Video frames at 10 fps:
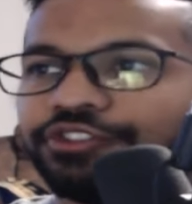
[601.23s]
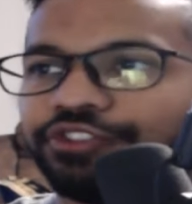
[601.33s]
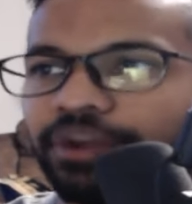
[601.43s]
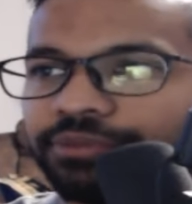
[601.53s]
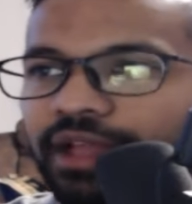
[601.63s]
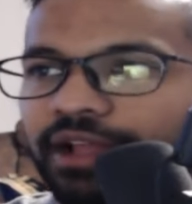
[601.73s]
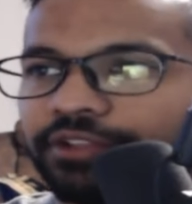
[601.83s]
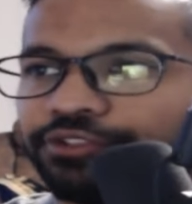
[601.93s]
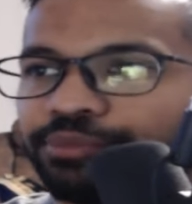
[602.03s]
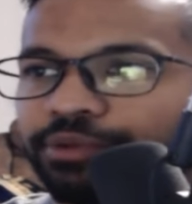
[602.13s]
jump slide,
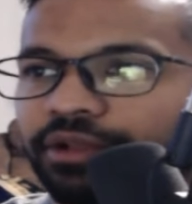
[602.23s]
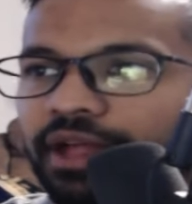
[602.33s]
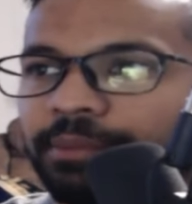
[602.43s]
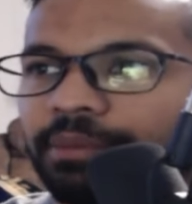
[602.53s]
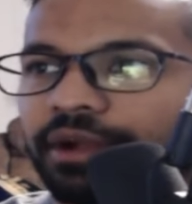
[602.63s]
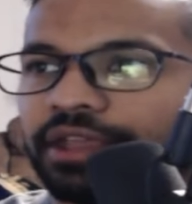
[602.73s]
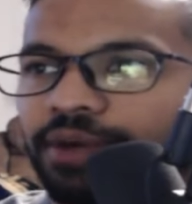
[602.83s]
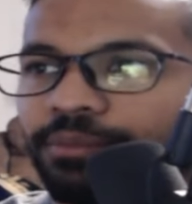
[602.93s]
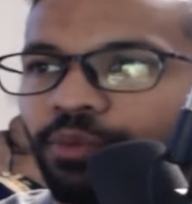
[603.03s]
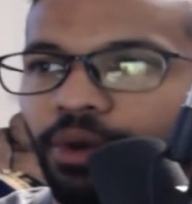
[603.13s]
super glide, bunny
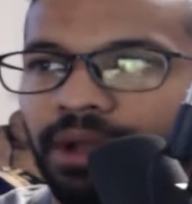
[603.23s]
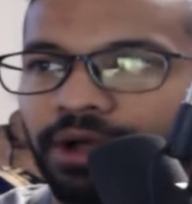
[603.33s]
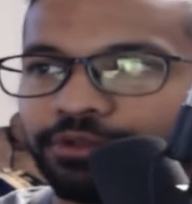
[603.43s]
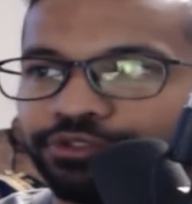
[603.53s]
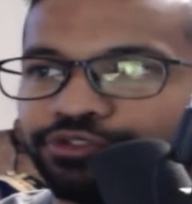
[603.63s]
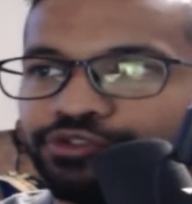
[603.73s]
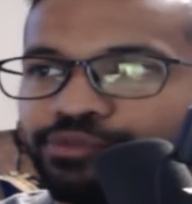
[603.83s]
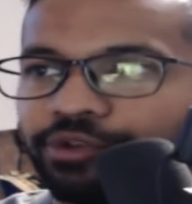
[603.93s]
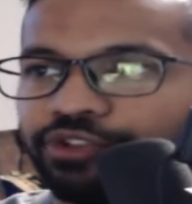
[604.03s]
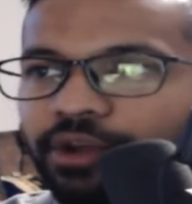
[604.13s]
hop, wall bounce,
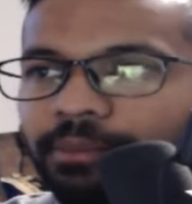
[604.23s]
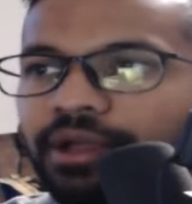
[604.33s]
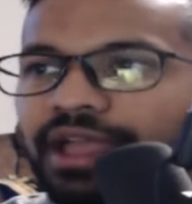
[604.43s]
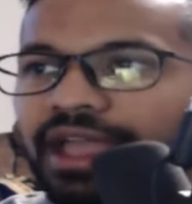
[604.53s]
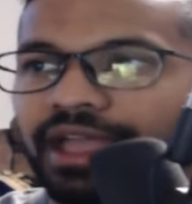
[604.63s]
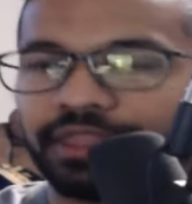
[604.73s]
super jump, and